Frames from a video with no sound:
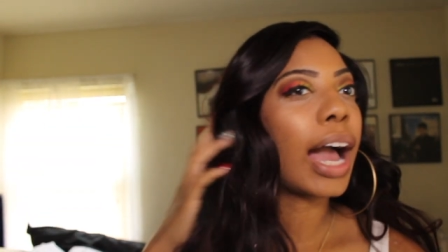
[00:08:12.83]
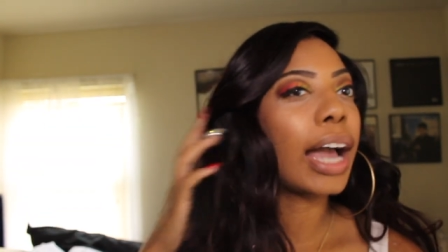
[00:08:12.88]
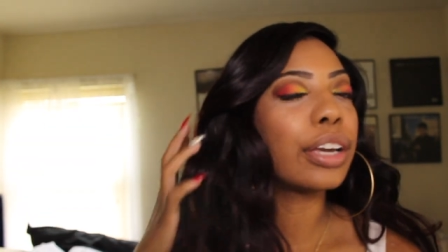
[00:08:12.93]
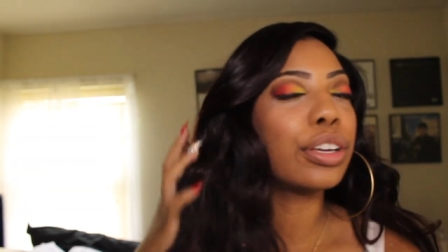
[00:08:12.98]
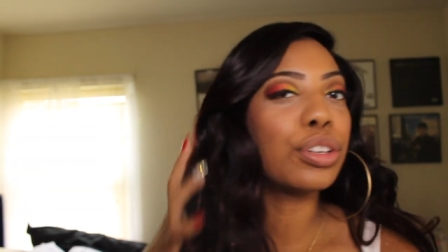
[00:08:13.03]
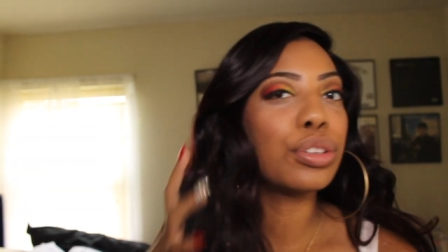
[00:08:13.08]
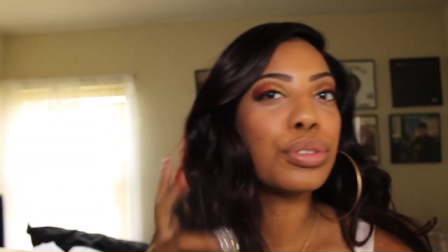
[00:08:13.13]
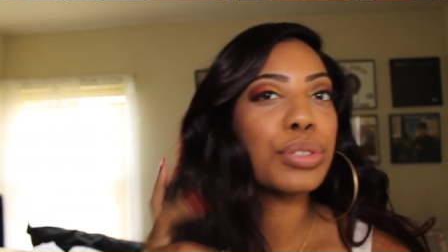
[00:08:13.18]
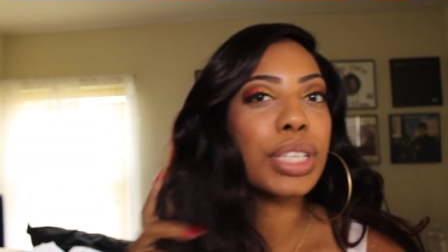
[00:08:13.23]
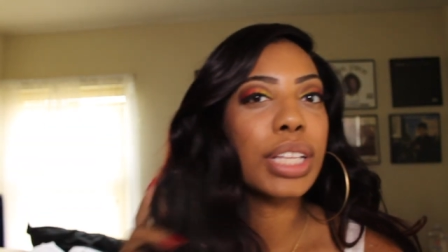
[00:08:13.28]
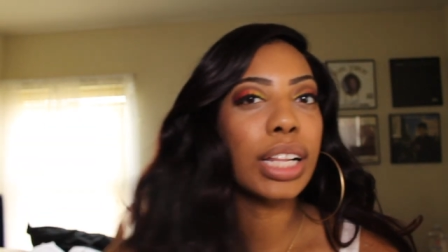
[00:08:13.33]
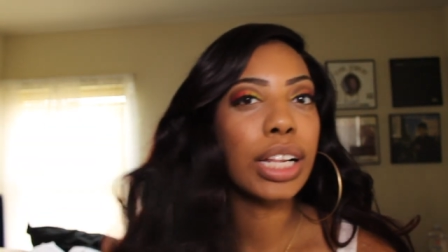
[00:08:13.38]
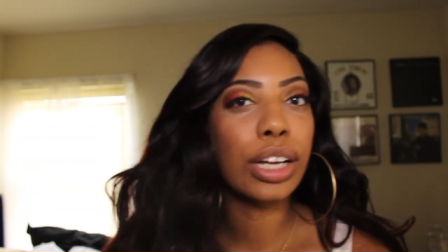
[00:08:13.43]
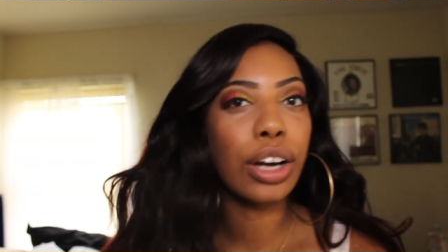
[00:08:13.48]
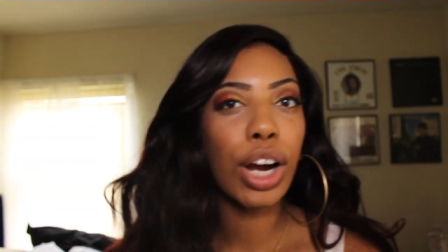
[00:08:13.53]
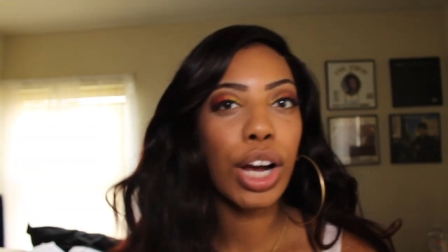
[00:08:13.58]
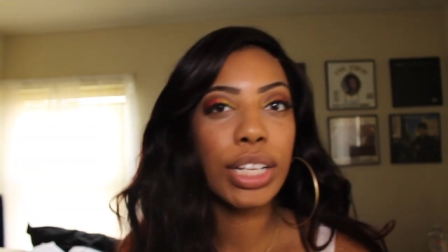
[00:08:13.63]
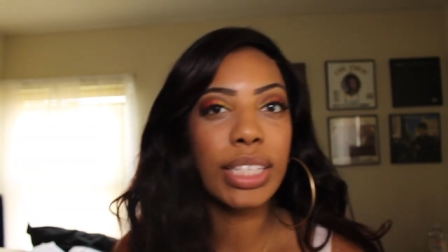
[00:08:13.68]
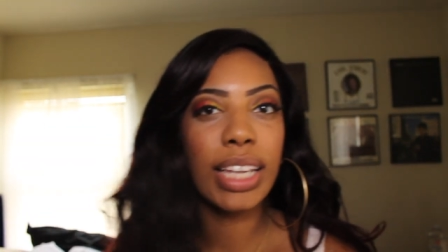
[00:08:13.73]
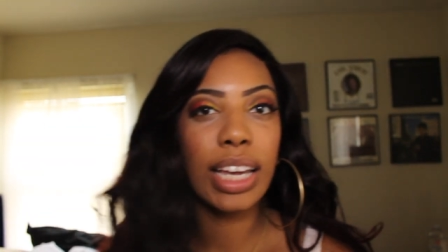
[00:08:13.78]
I used
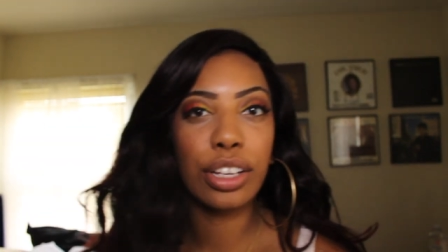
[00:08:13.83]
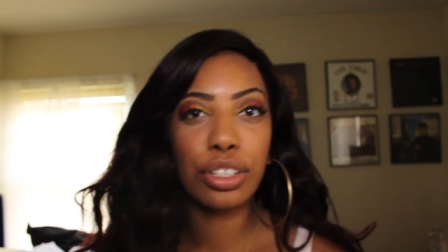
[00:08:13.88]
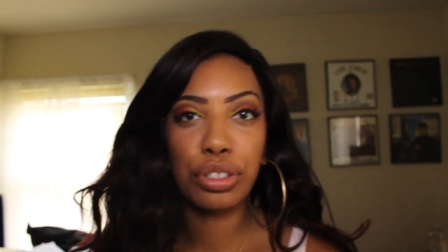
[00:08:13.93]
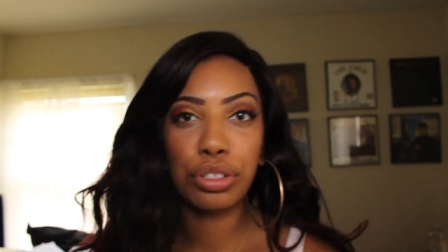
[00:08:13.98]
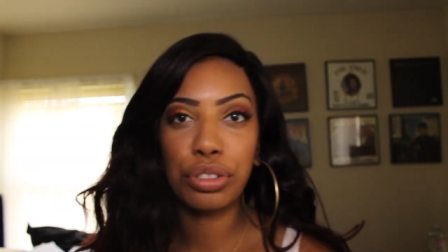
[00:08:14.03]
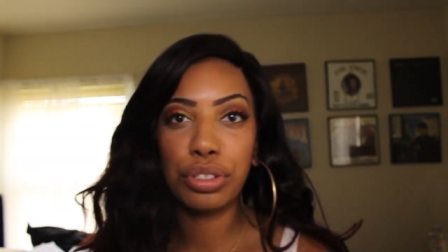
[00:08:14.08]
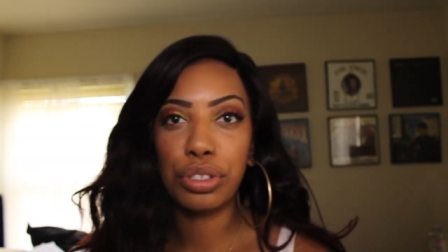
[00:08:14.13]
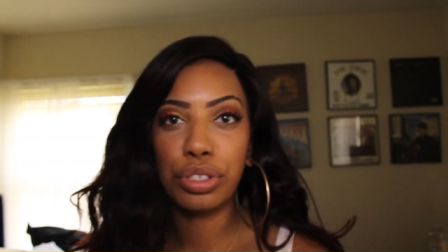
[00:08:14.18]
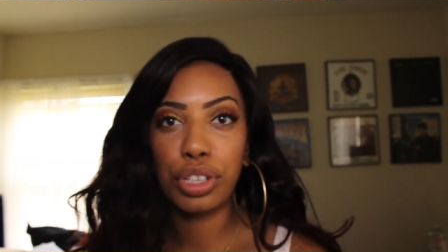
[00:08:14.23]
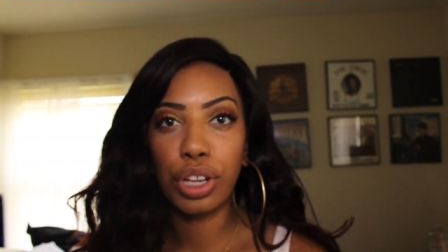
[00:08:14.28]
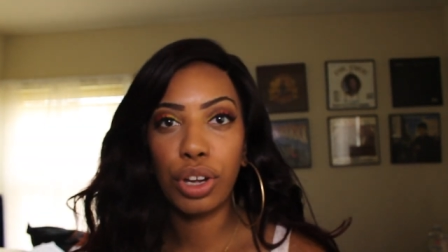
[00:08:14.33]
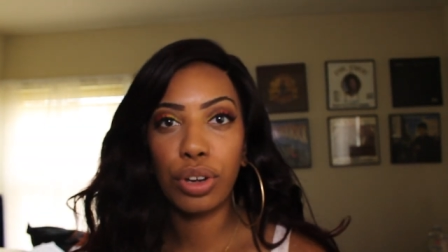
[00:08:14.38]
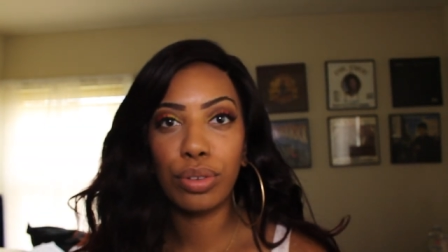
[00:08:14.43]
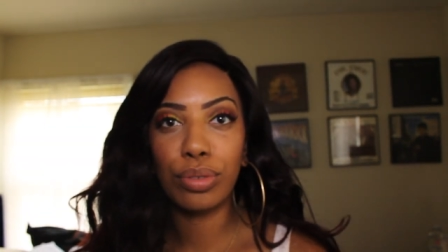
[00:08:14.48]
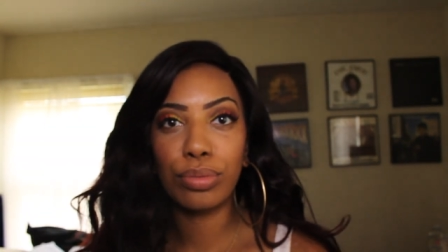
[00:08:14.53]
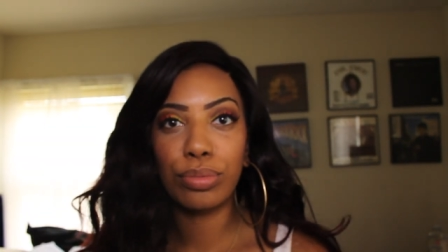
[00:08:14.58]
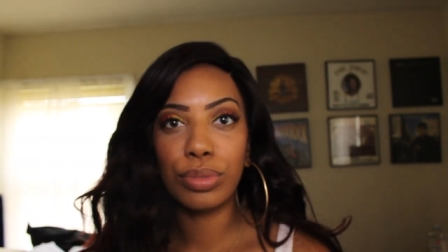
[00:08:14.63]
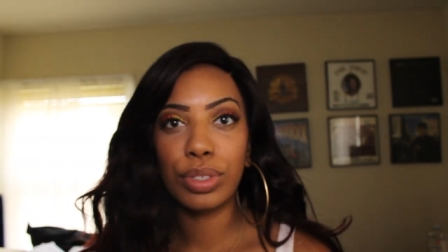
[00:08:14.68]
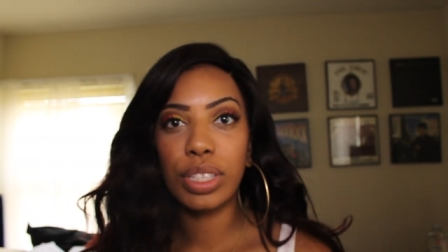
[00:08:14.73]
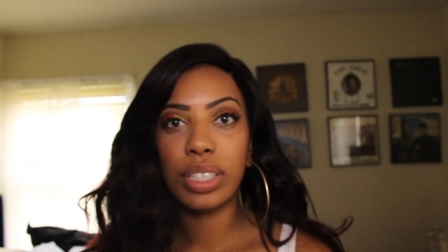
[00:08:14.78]
Clairol textures and
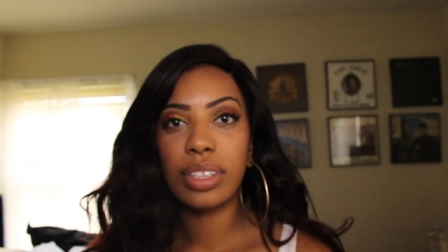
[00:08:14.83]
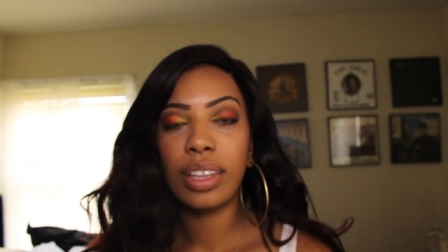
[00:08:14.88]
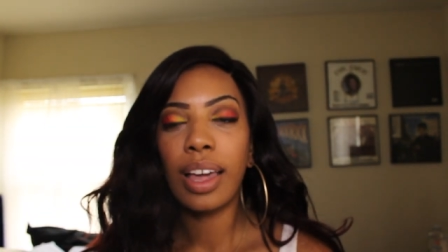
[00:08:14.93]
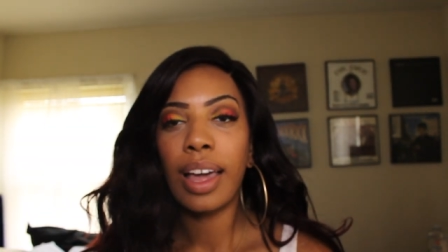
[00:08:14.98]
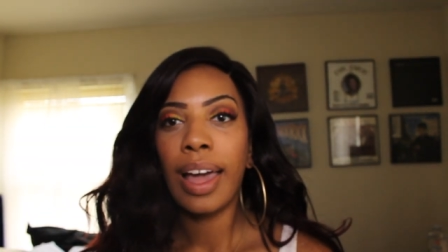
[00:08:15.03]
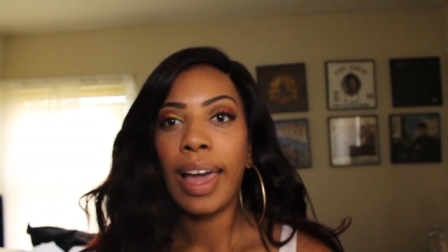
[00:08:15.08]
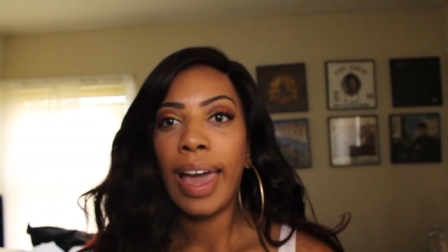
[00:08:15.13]
tones,